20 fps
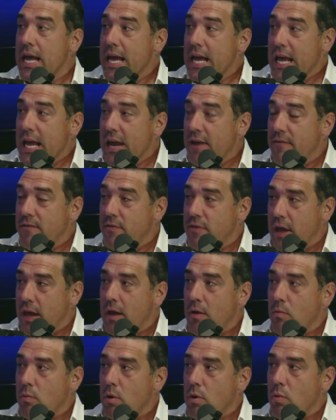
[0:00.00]
if they
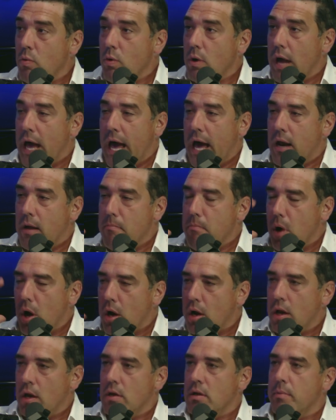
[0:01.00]
had a
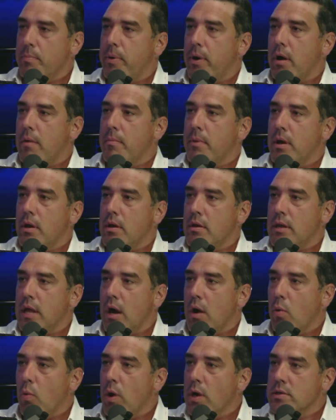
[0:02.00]
marketing department
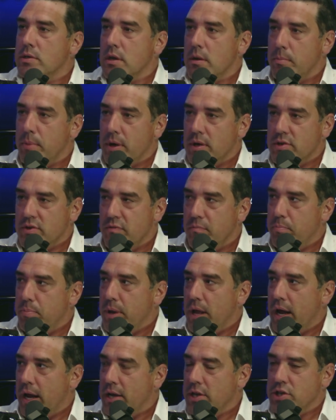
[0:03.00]
that wasn't a bunch of
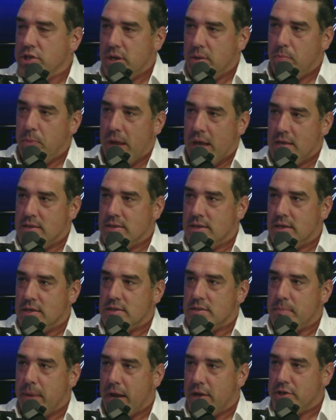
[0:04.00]
blind chimpanzees
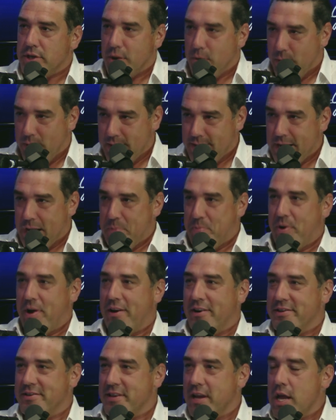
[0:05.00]
smashing away at
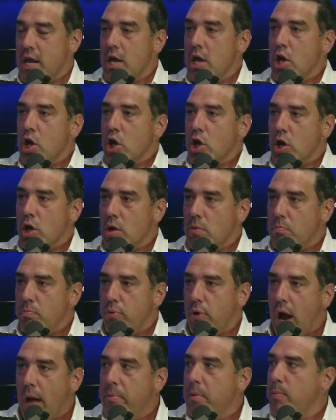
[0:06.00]
typewriters, could
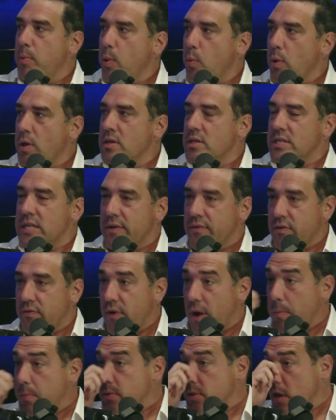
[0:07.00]
probably win
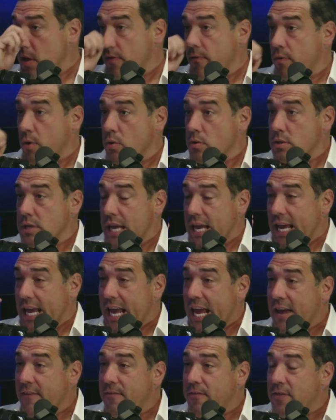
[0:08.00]
75% of the votes
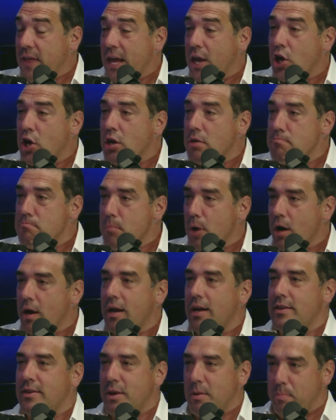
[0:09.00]
if they could
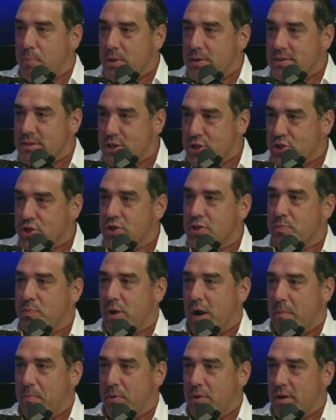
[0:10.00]
market their positions
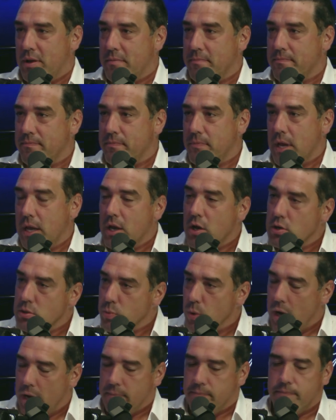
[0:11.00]
properly. And here's
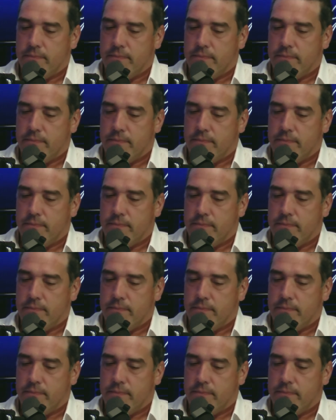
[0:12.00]
why.